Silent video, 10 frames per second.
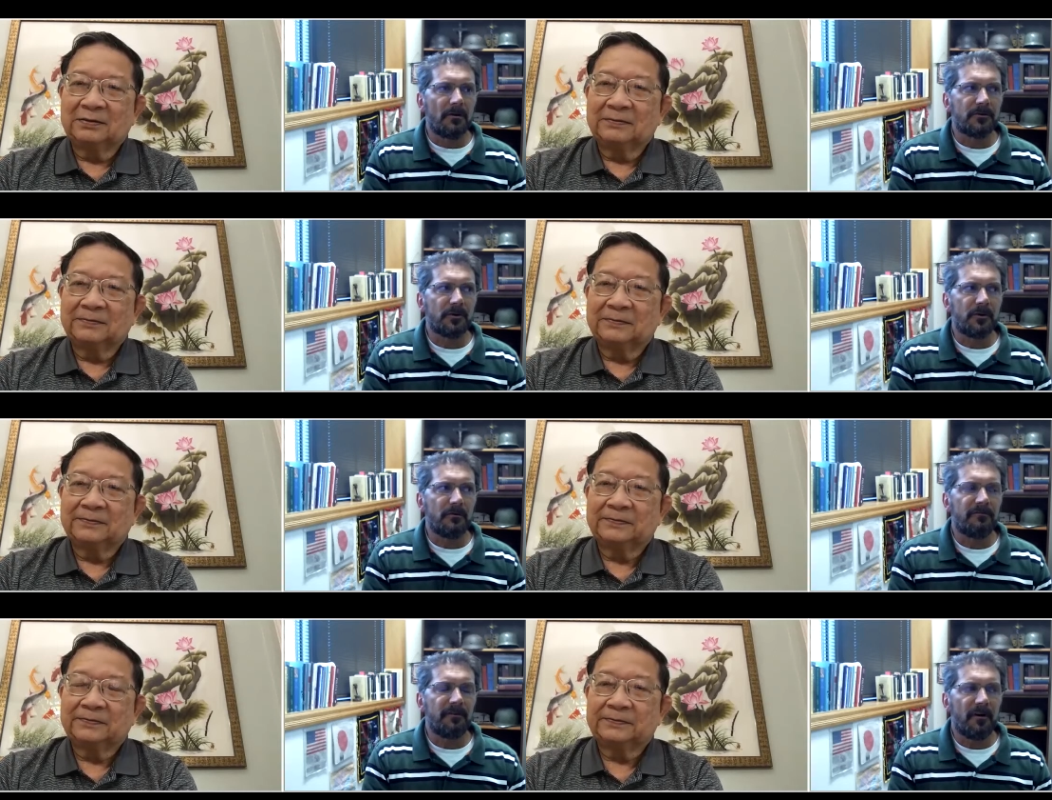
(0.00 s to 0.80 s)
Speaker 1: So your
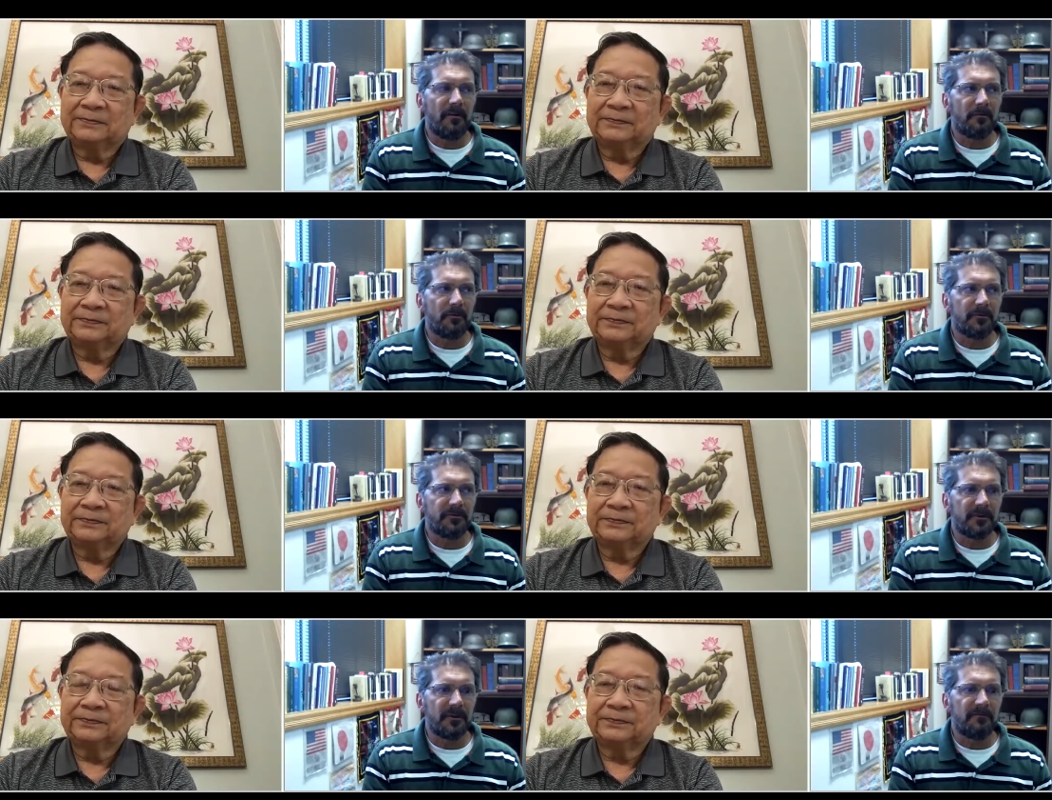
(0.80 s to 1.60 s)
father
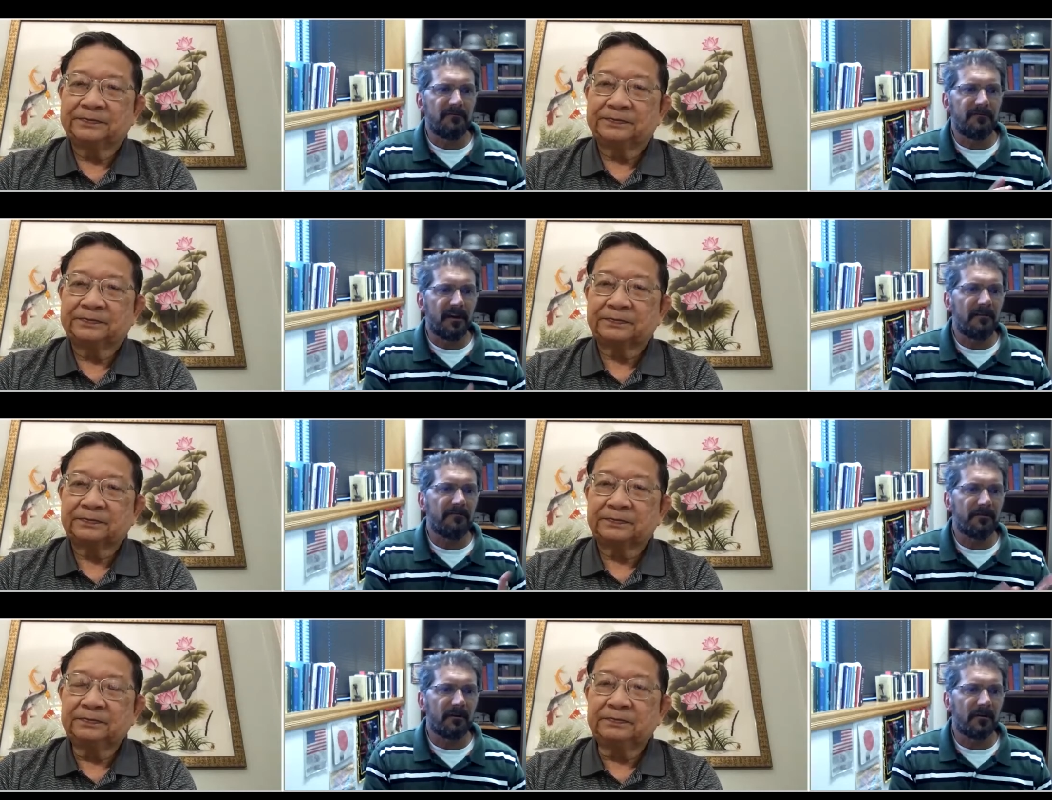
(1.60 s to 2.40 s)
was in
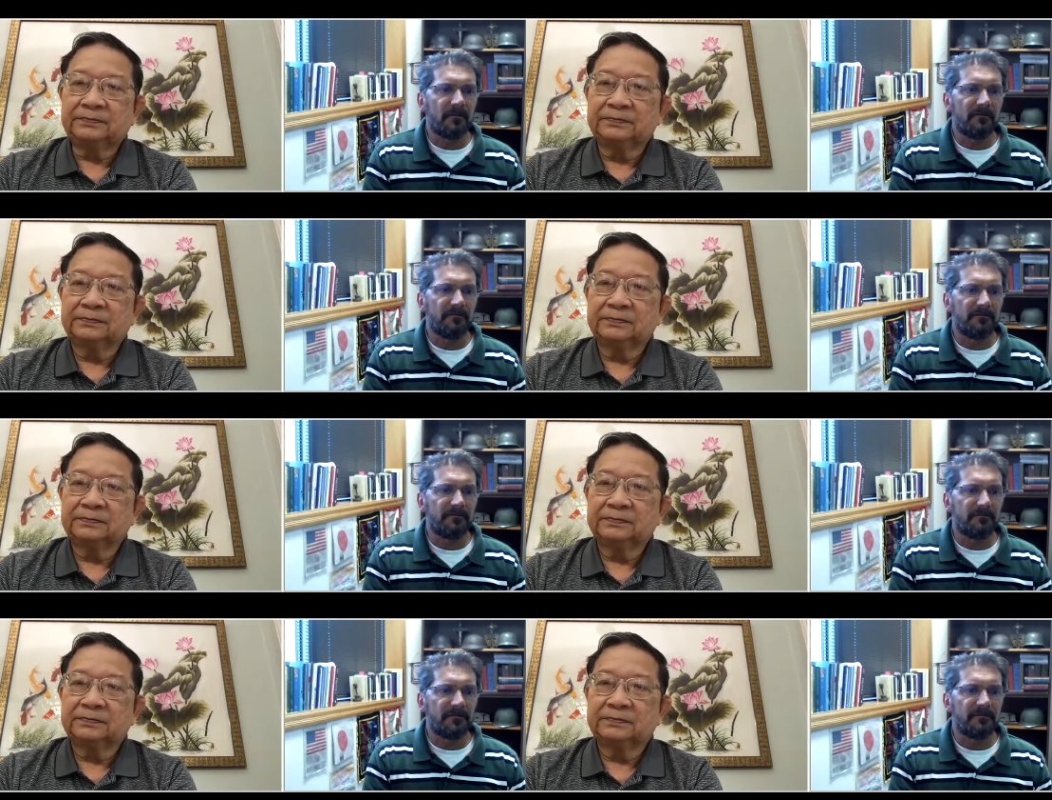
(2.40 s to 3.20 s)
favor of
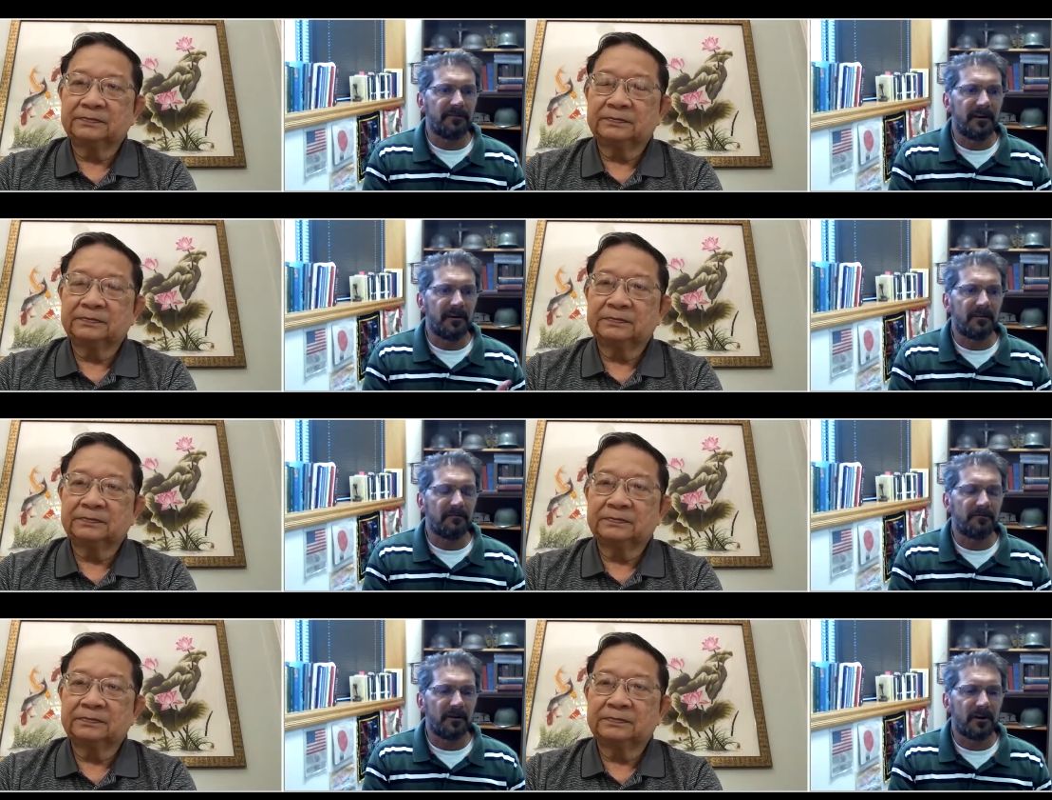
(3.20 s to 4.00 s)
defeating the
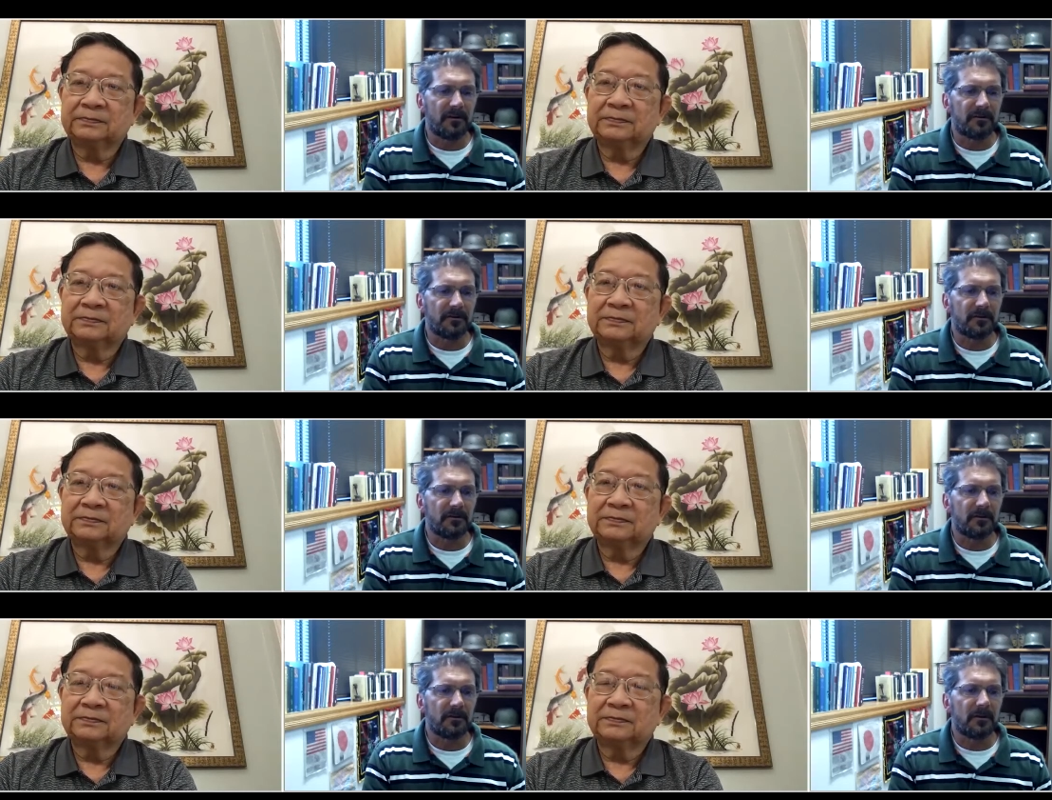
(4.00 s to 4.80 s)
French,
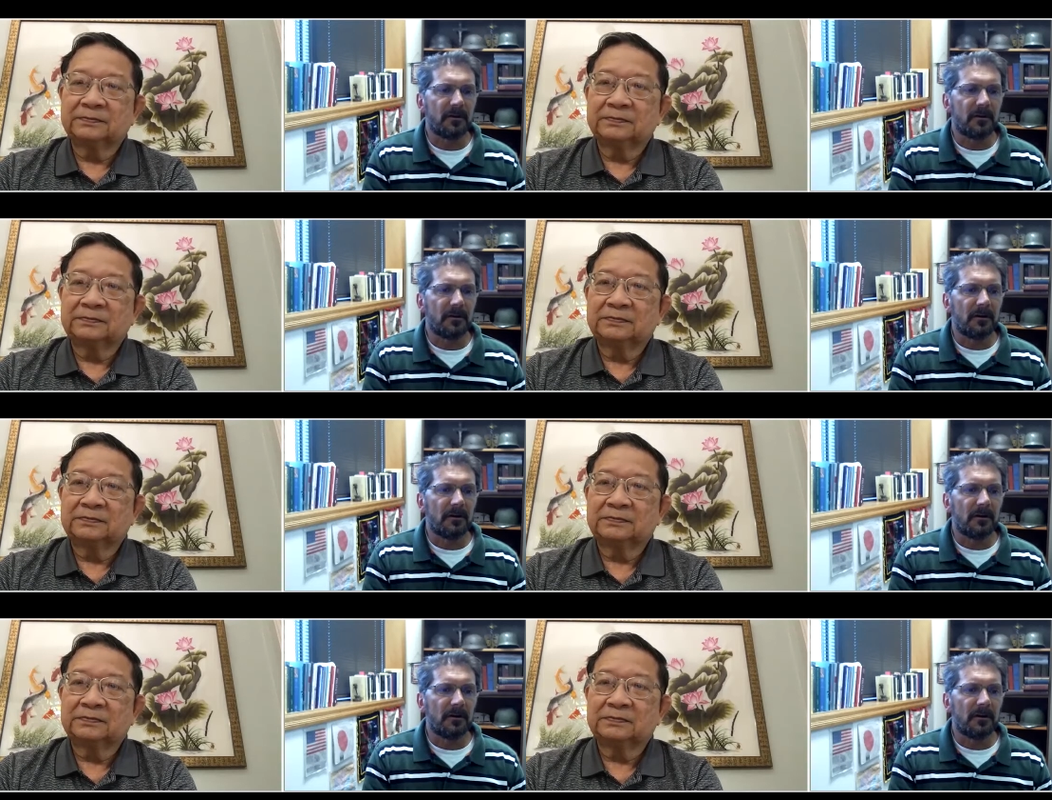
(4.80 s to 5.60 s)

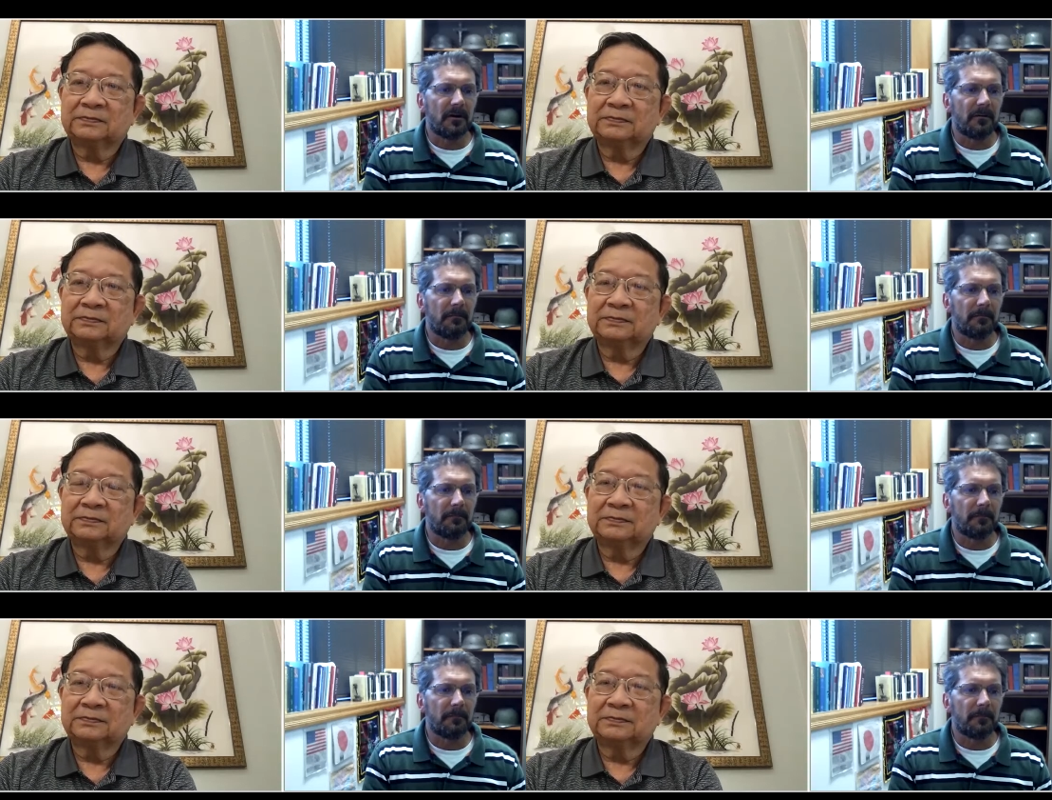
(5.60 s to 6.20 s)
um,